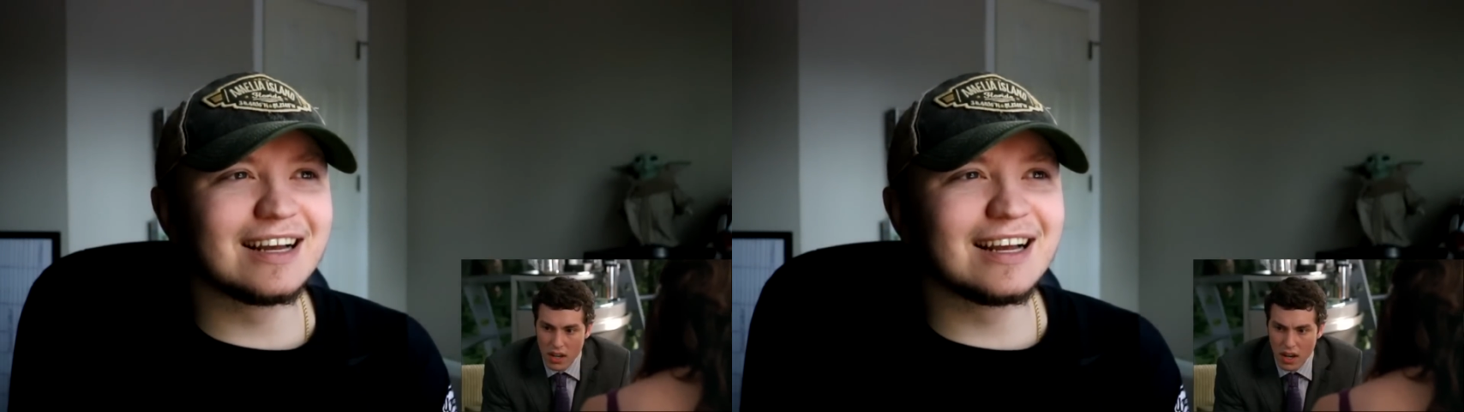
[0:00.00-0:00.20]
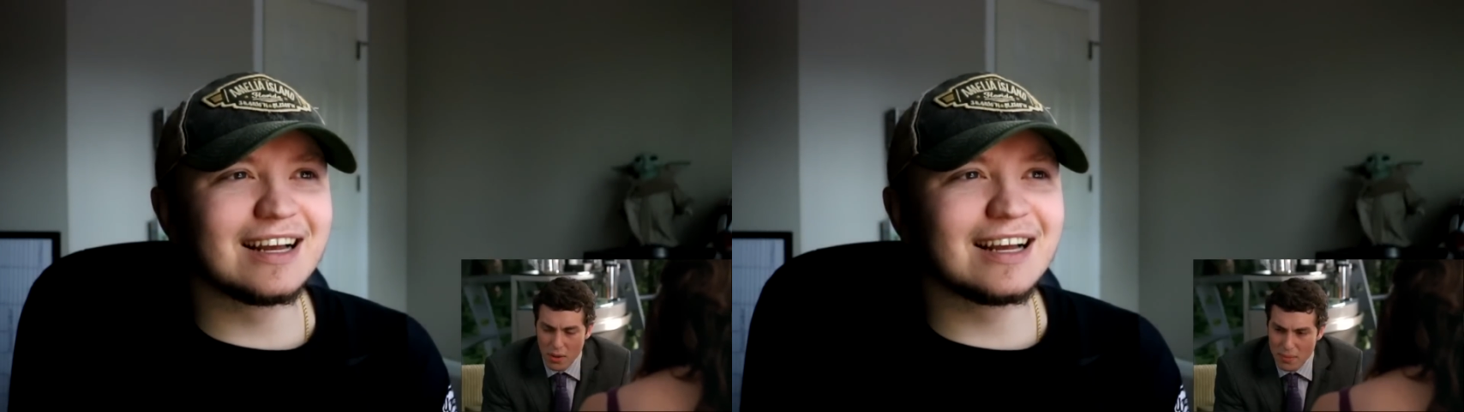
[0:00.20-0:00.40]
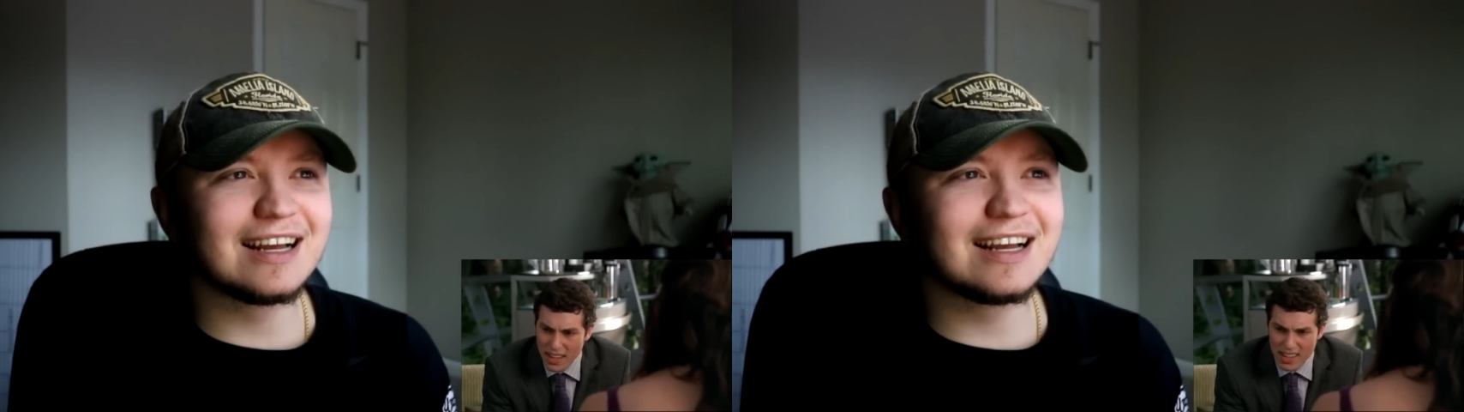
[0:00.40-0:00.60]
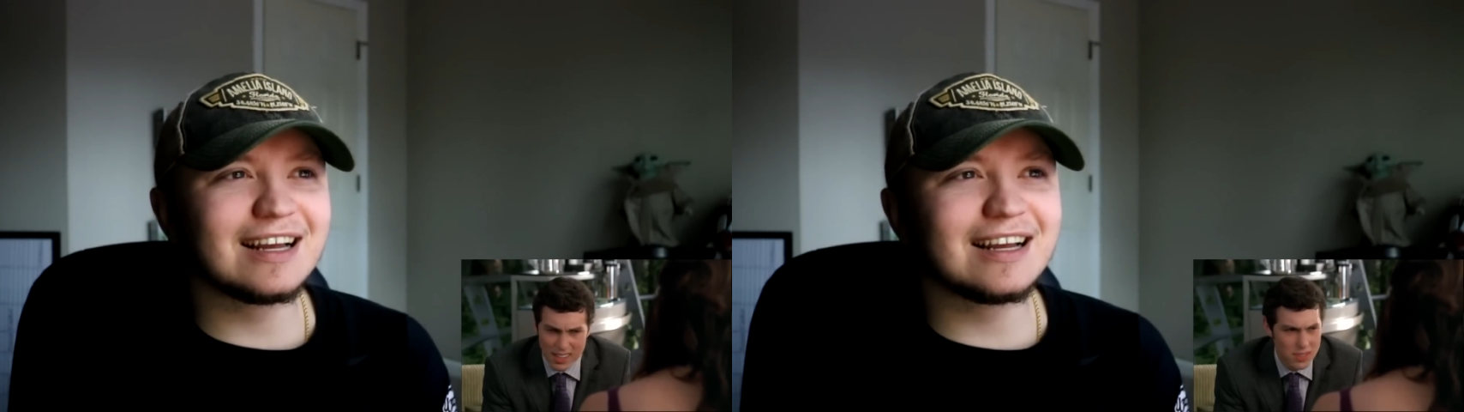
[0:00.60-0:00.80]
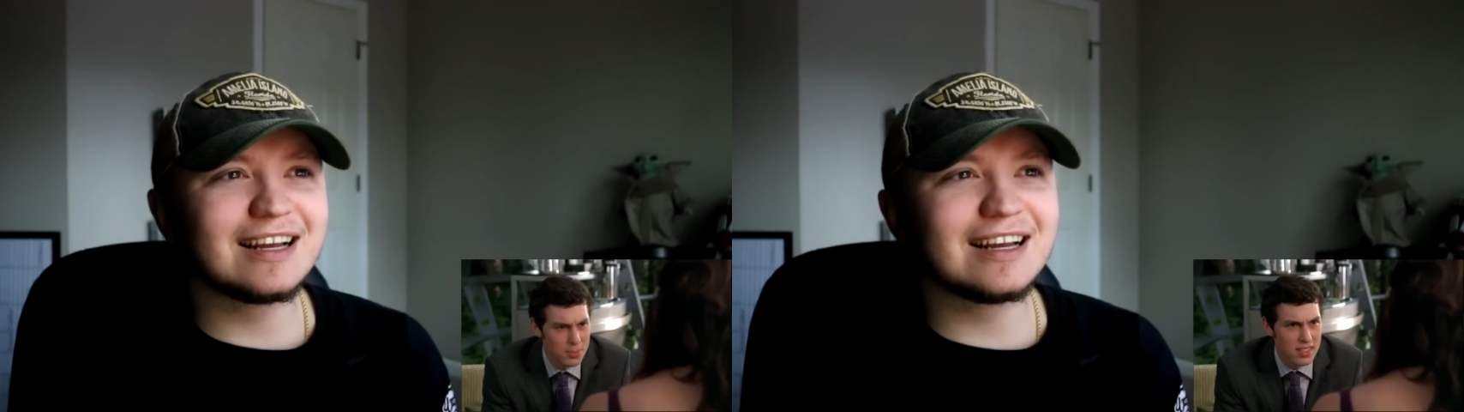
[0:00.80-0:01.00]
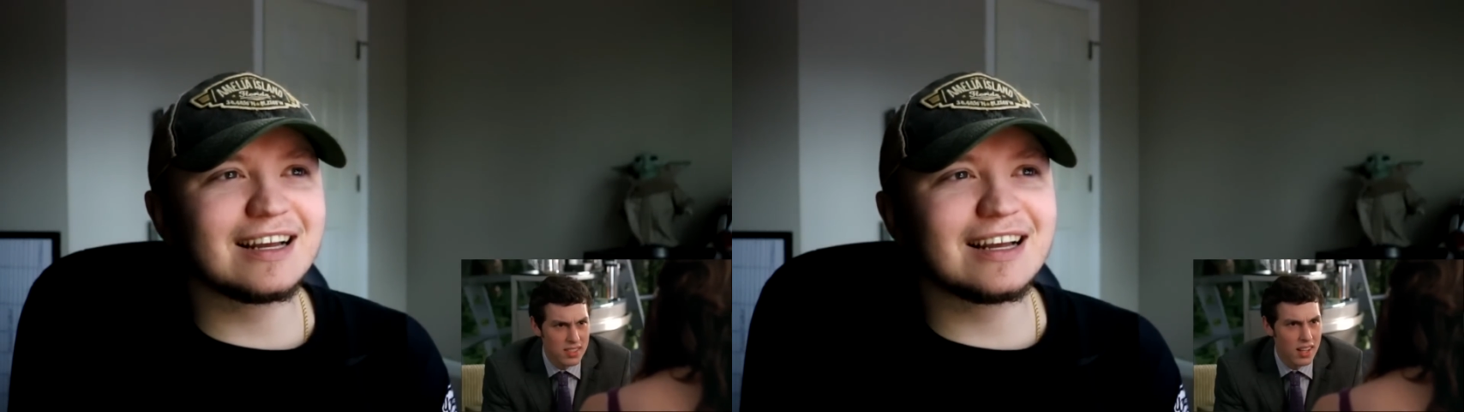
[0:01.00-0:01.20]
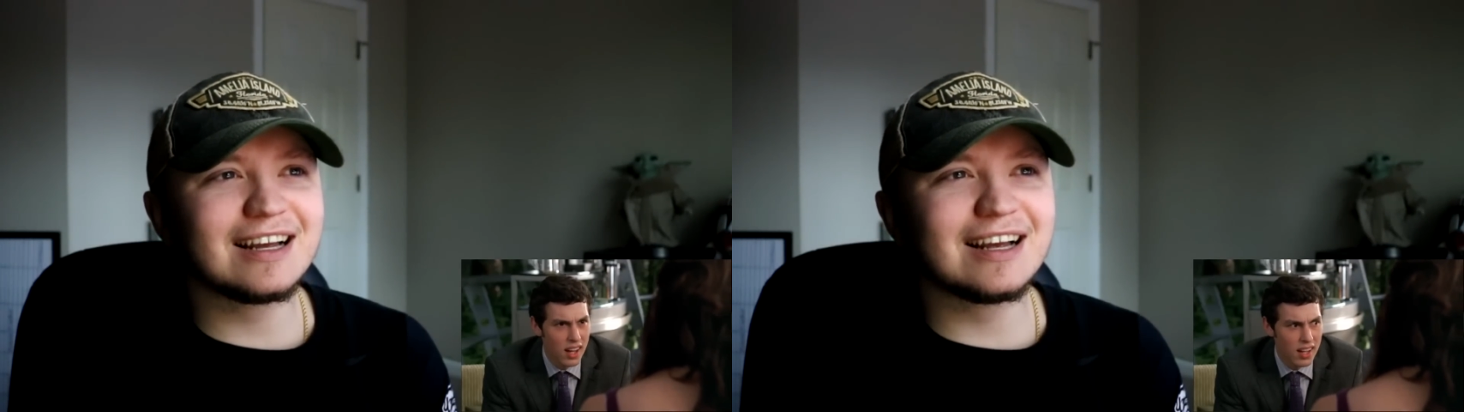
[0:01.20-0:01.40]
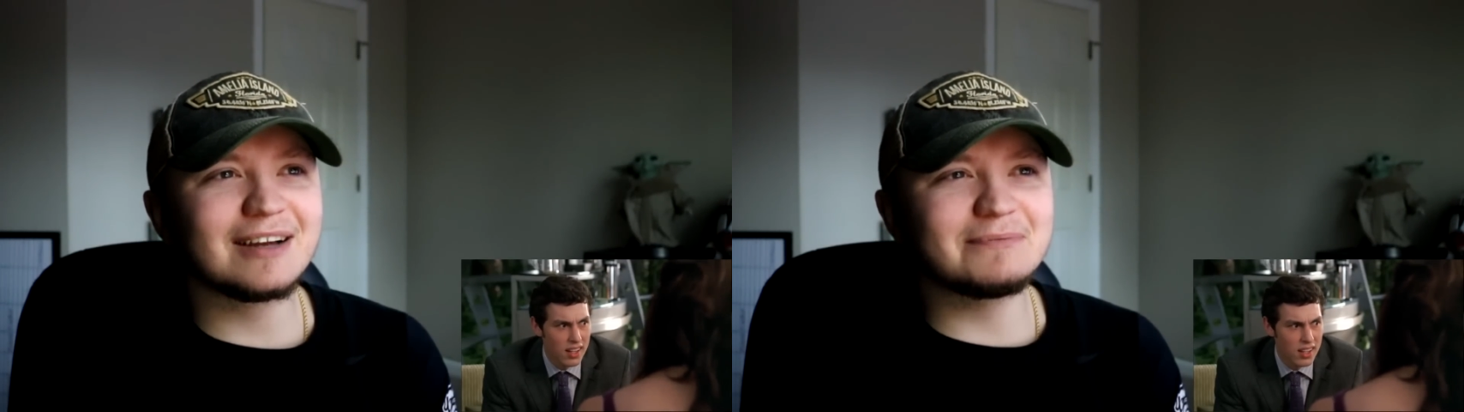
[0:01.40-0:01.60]
Speaker 1: Oh man, that explains a lot.
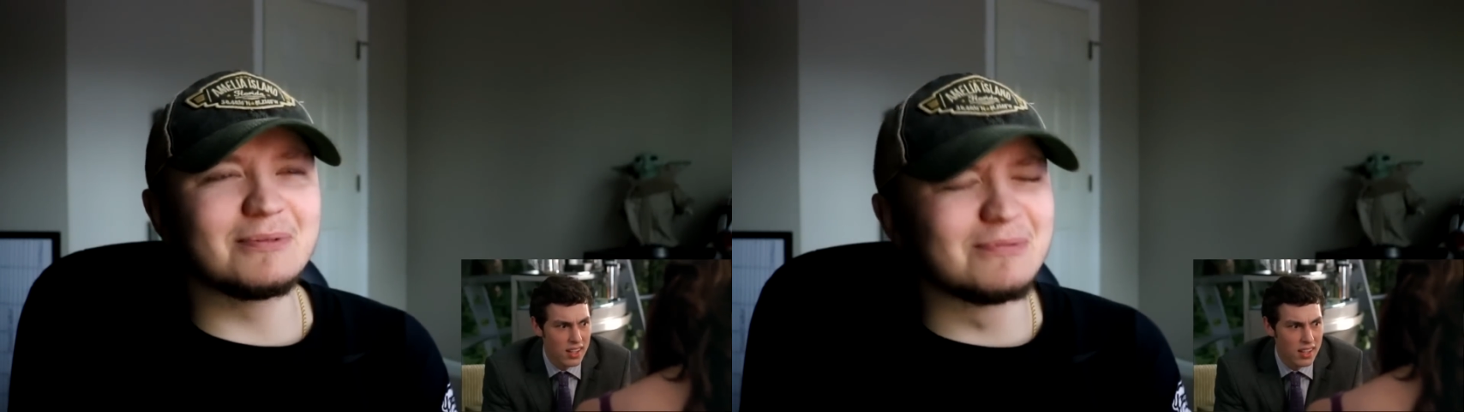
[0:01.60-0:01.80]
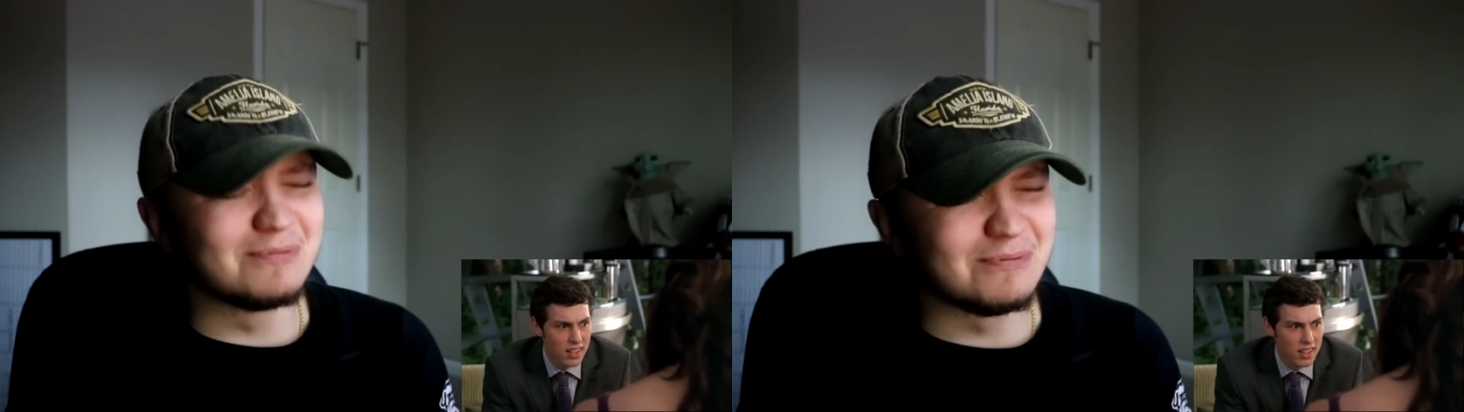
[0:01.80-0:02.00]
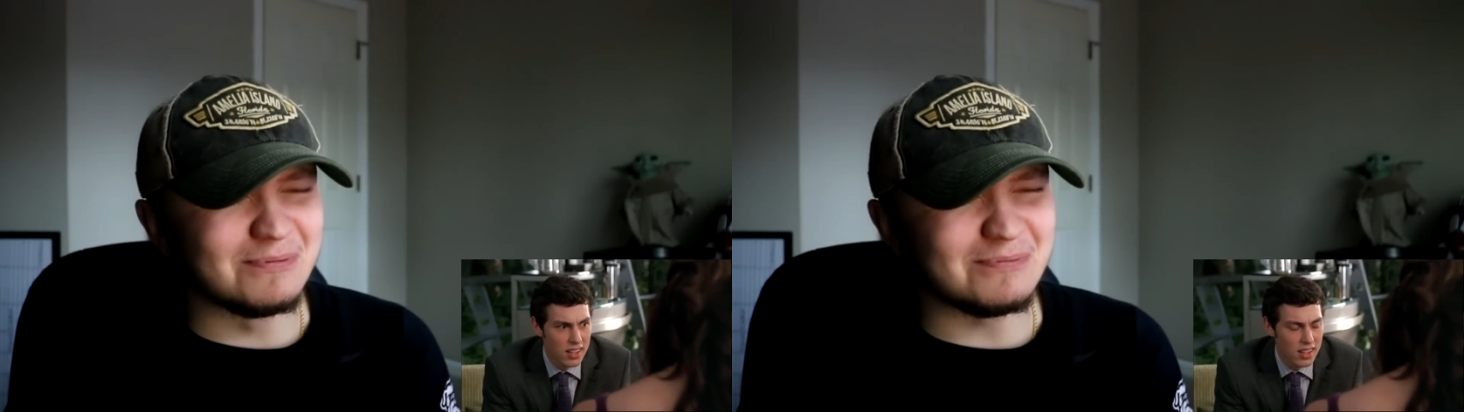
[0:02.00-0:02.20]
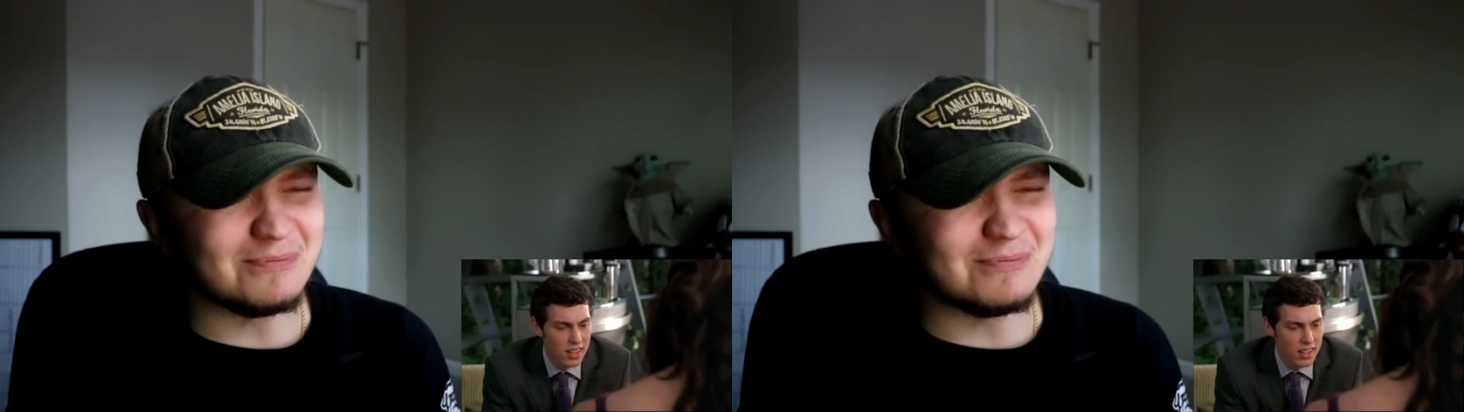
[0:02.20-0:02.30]
But what?